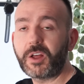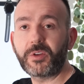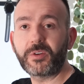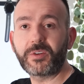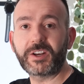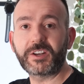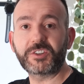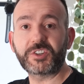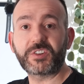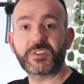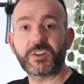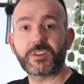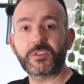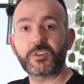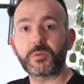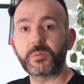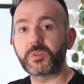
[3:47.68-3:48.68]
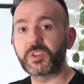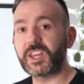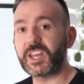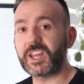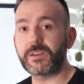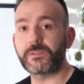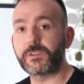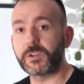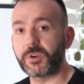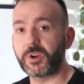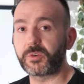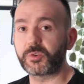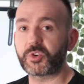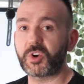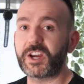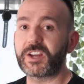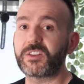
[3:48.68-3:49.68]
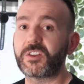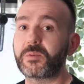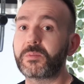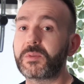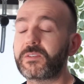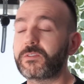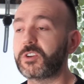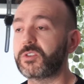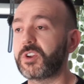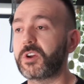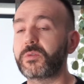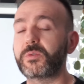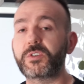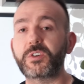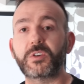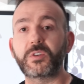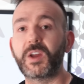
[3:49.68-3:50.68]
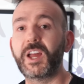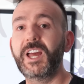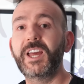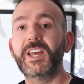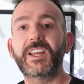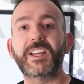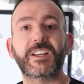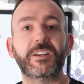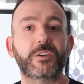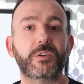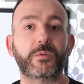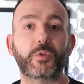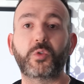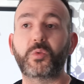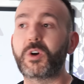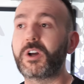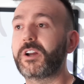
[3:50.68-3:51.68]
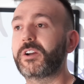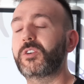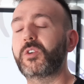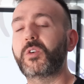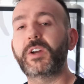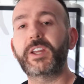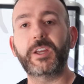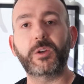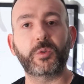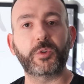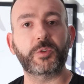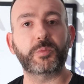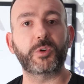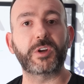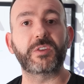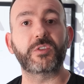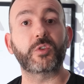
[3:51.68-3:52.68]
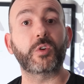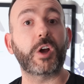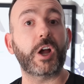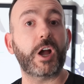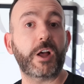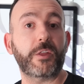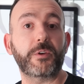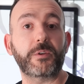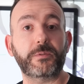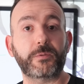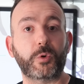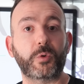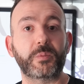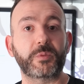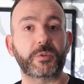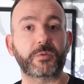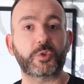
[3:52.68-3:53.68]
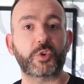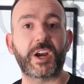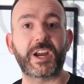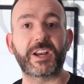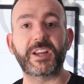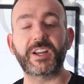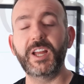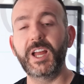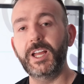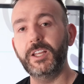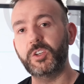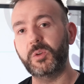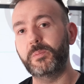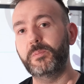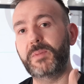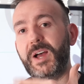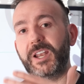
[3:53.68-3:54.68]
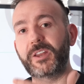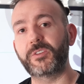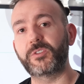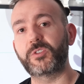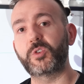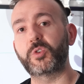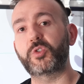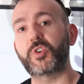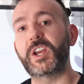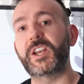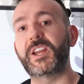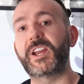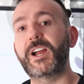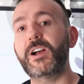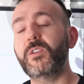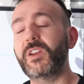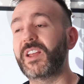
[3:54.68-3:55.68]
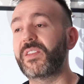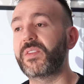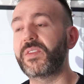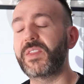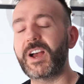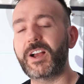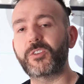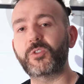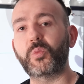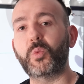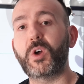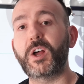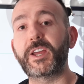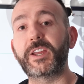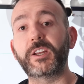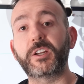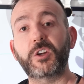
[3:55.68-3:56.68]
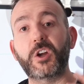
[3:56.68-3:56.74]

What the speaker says: other energy systems if you don't train them, if you don't do interval work or hill sprints or other forms of training to balance your training out. And that's why